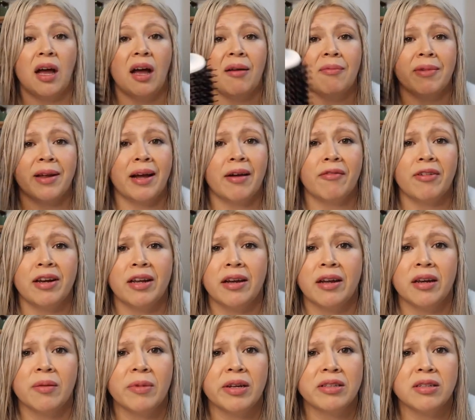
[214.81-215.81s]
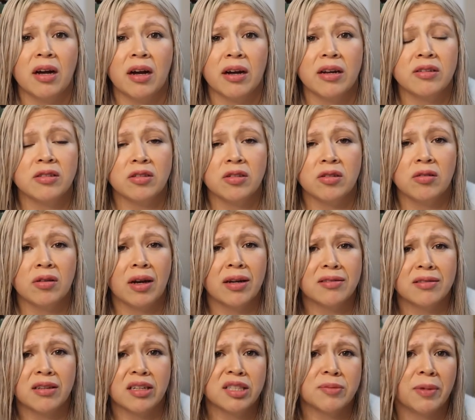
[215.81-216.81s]
I'm not really going to be talking to you
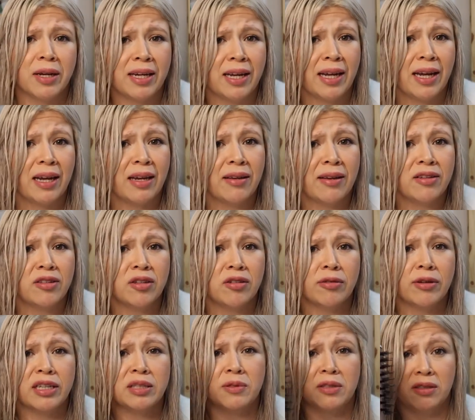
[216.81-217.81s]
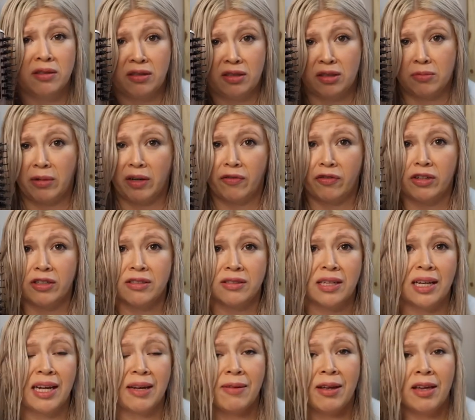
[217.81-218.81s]
guys and explaining anything to you guys because this is my first
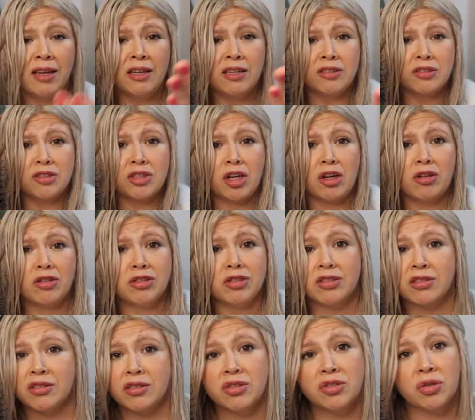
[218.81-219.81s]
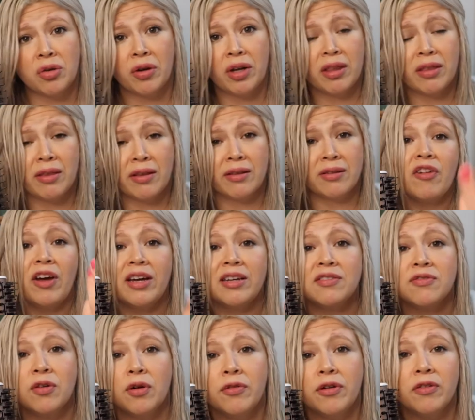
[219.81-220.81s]
time, so just enjoy the
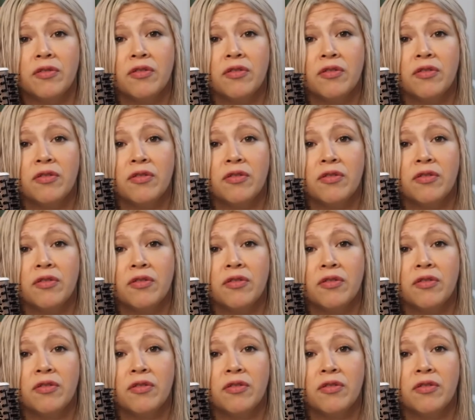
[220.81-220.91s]
fast forward